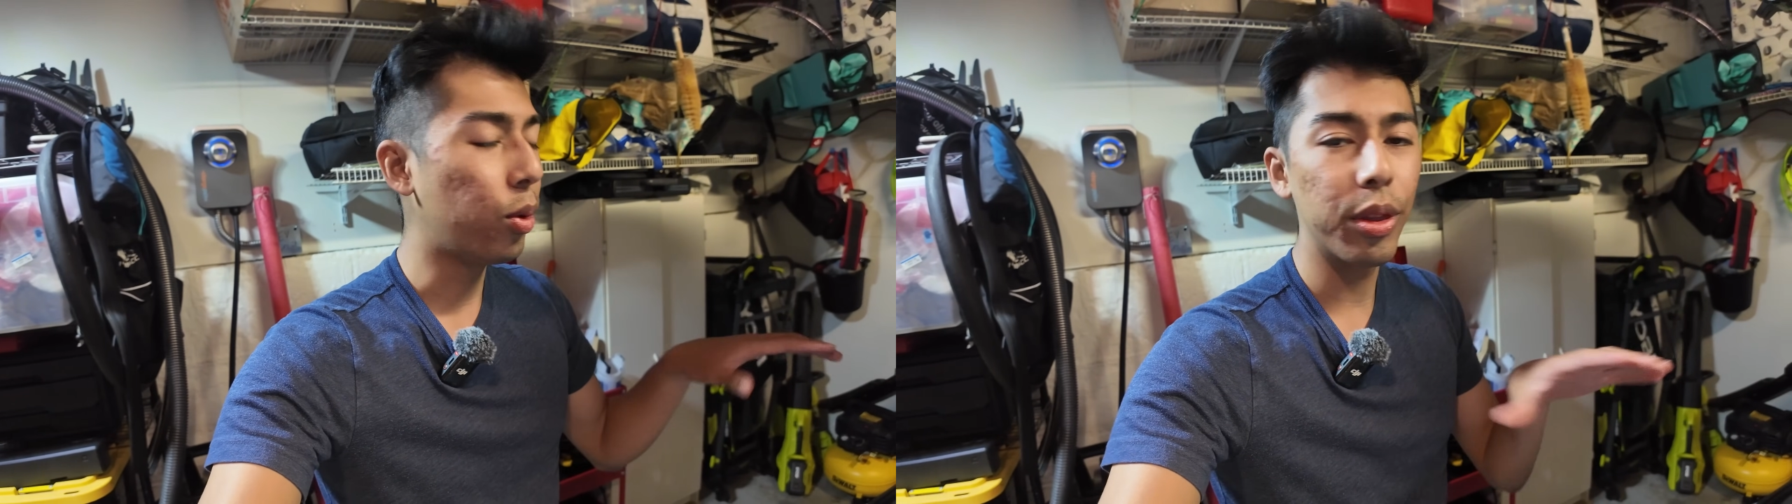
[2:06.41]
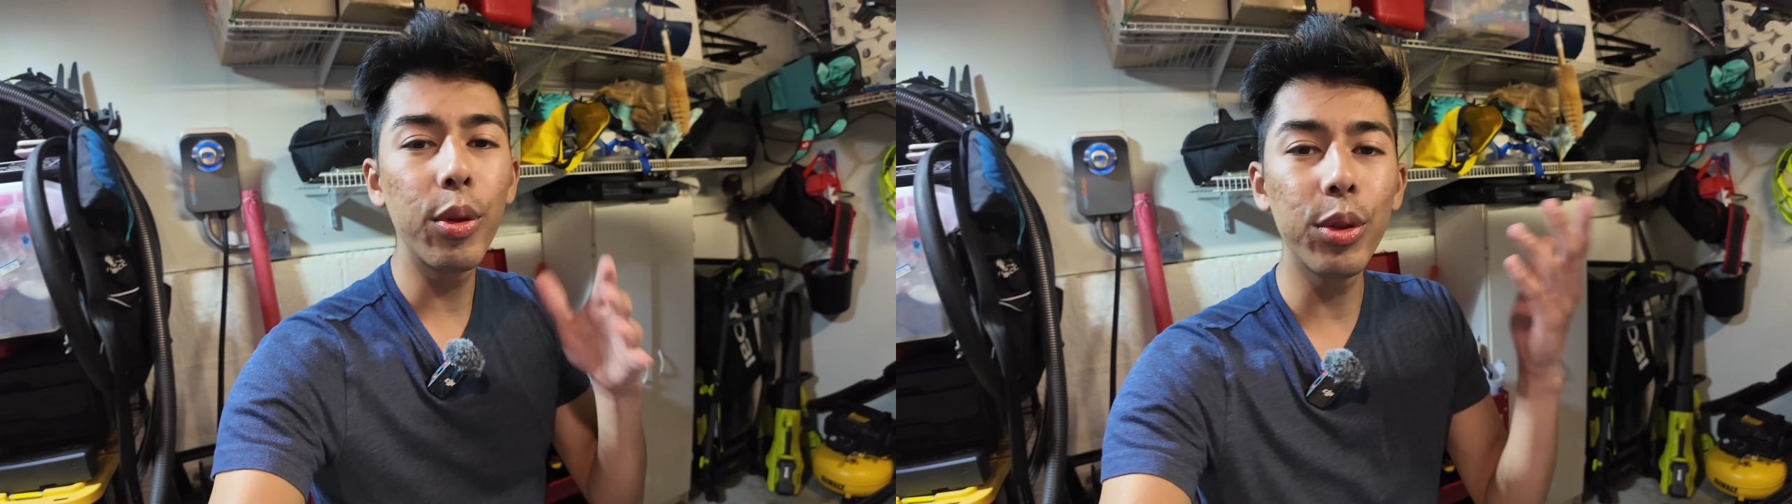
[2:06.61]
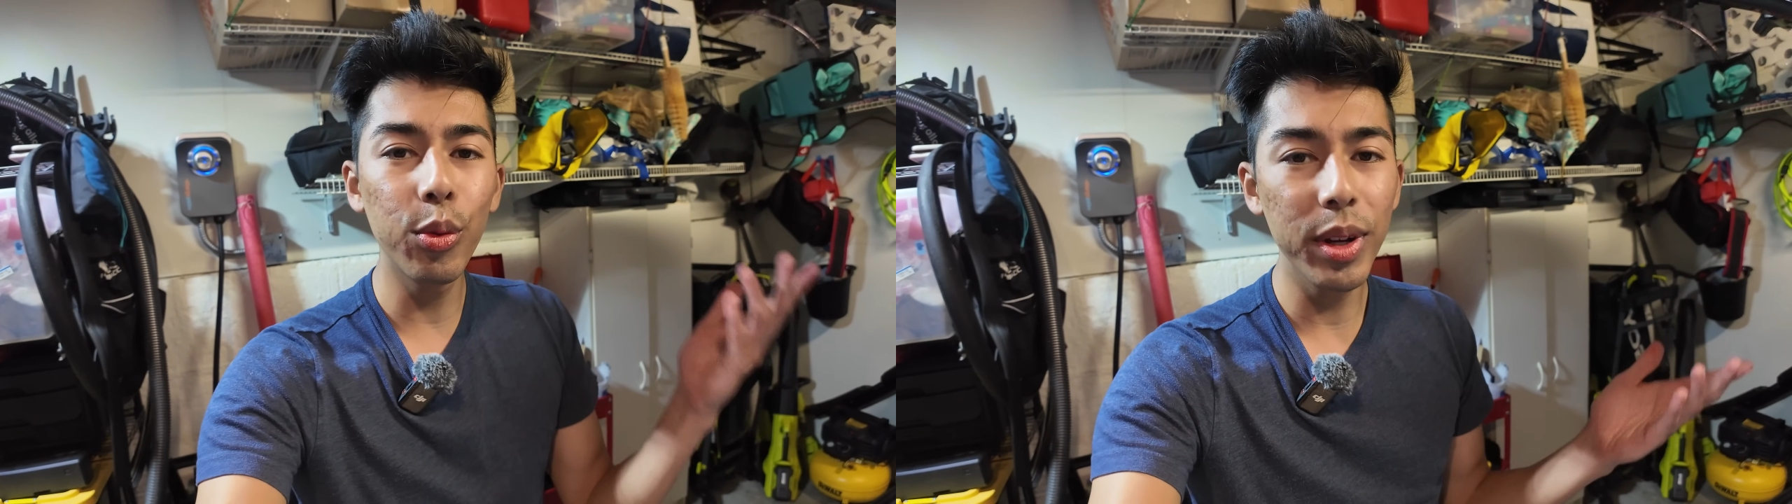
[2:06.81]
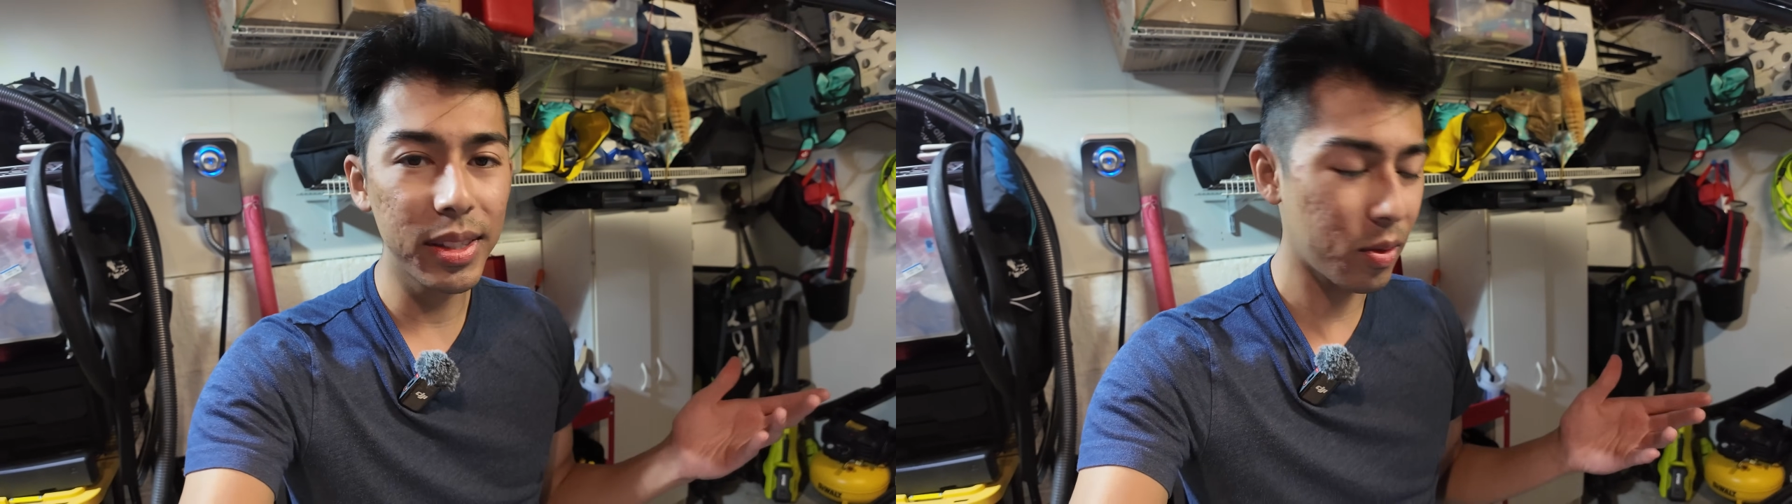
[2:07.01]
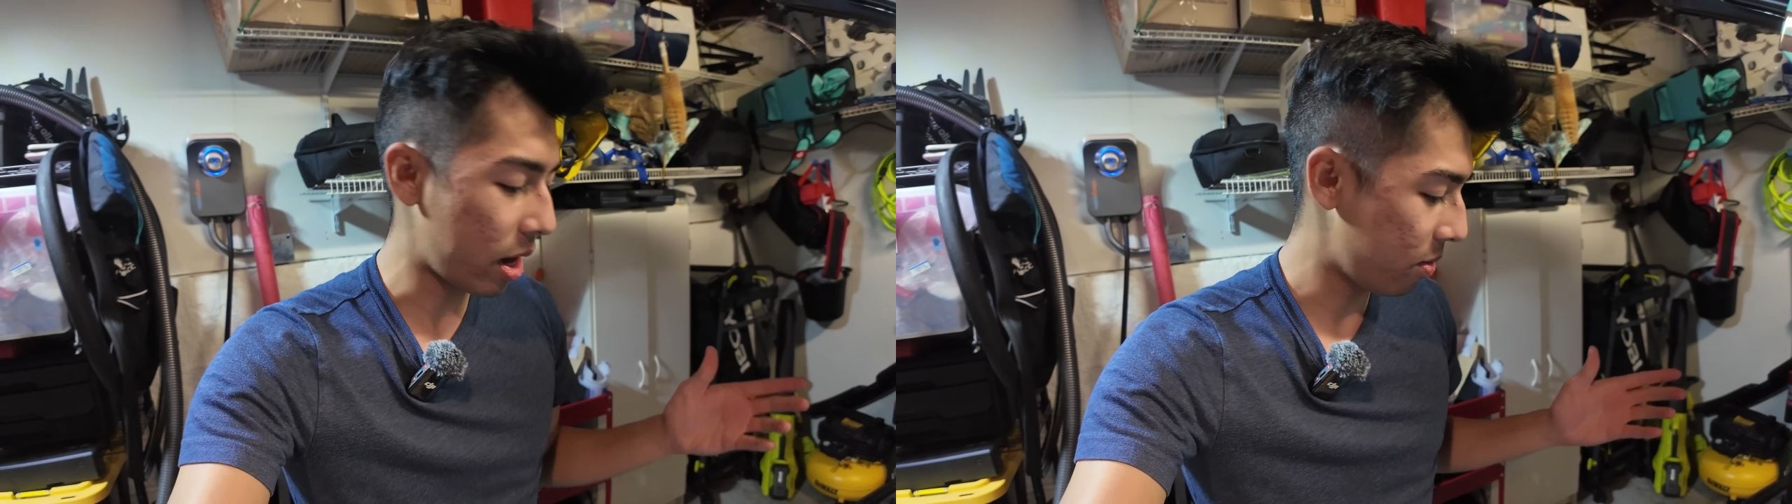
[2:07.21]
Well, the
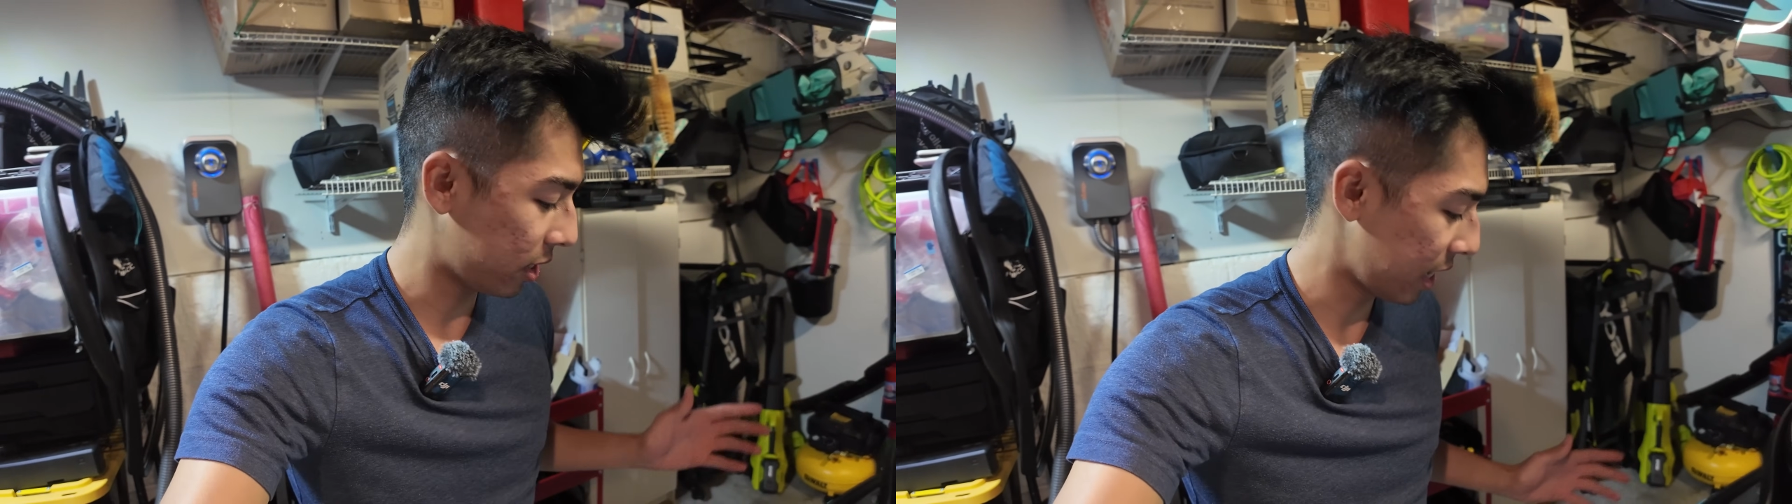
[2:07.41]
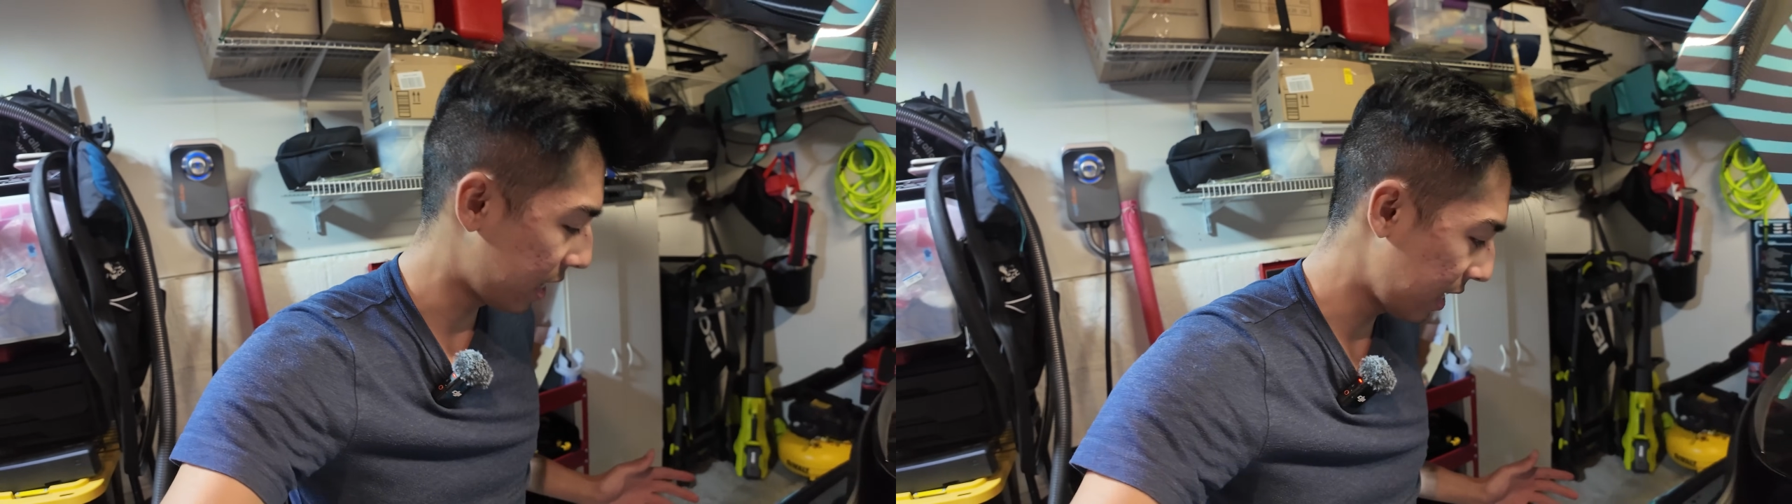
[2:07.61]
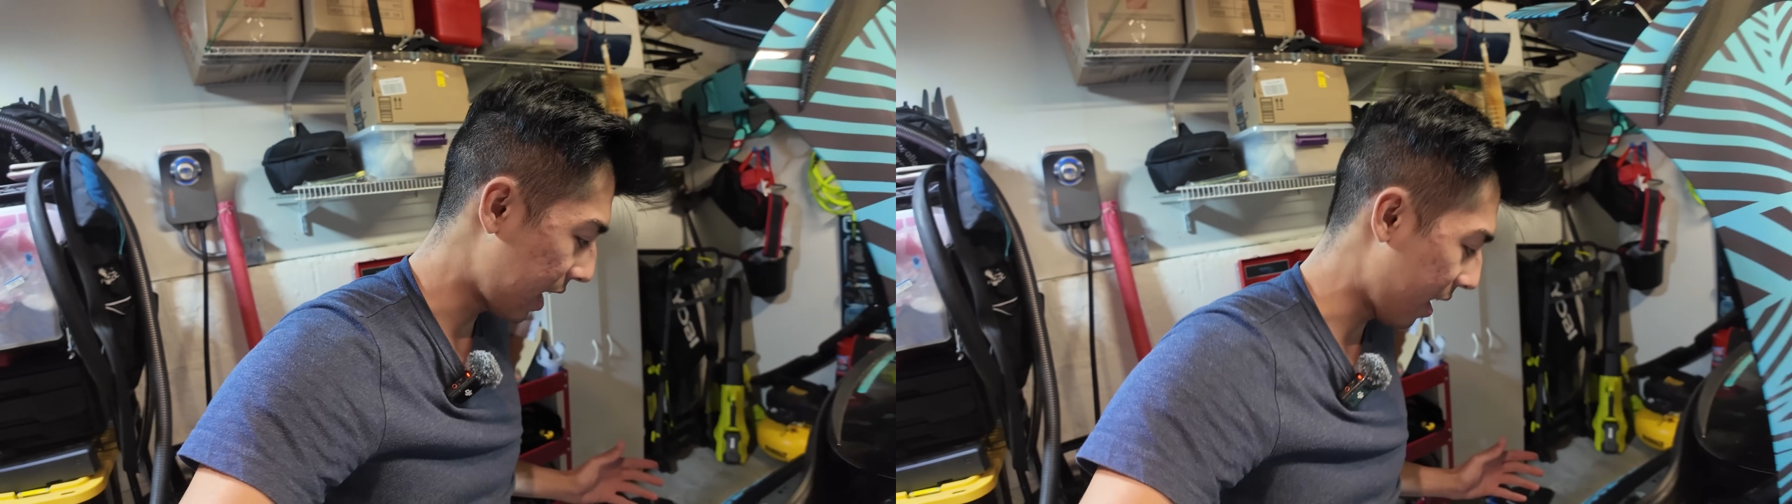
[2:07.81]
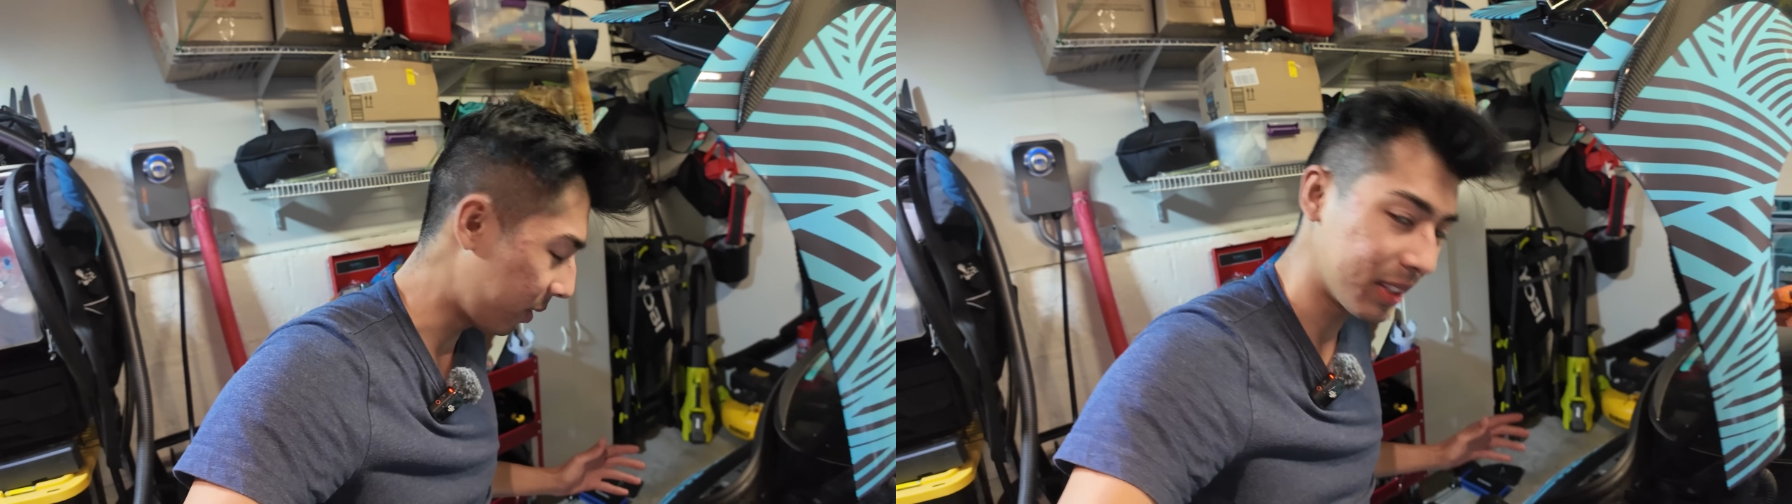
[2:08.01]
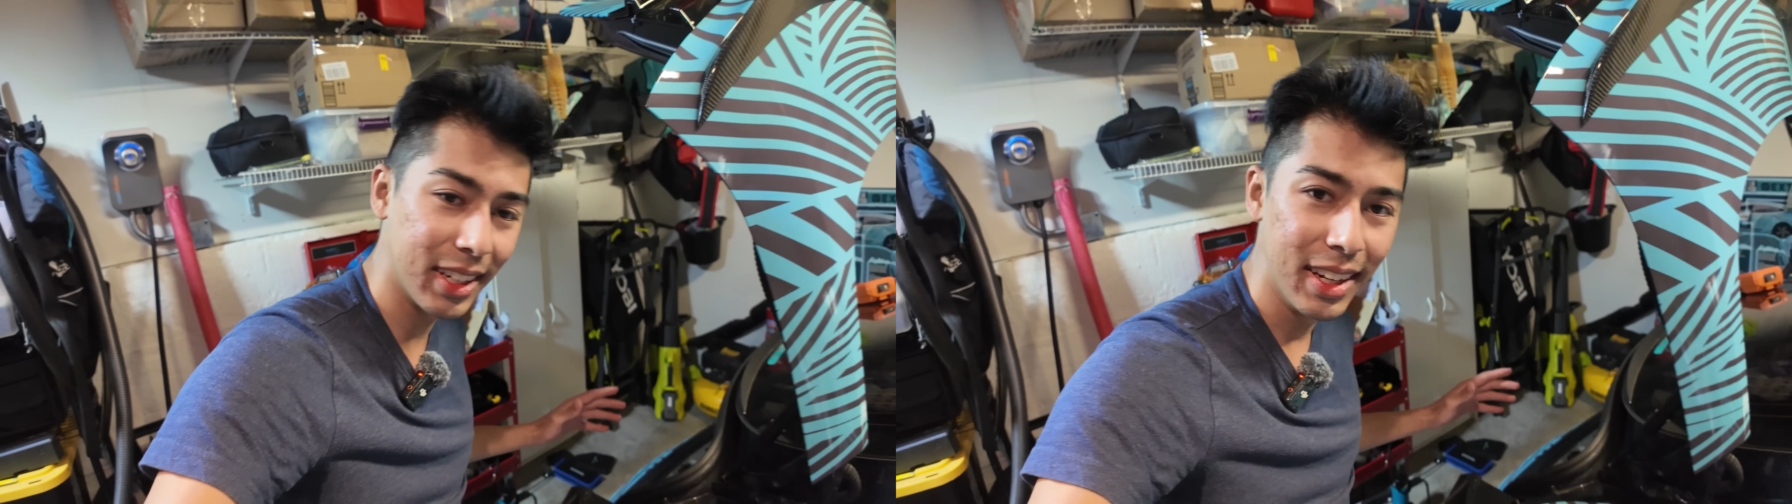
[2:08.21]
reason why we're taking
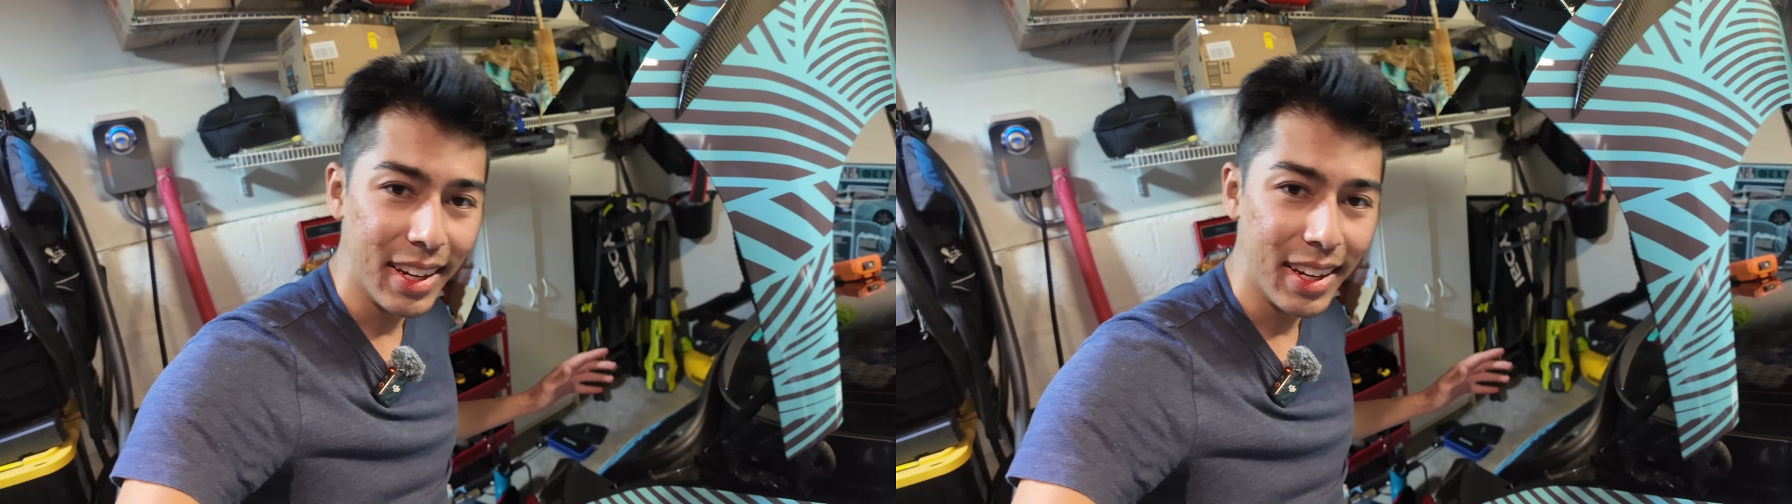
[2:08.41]
out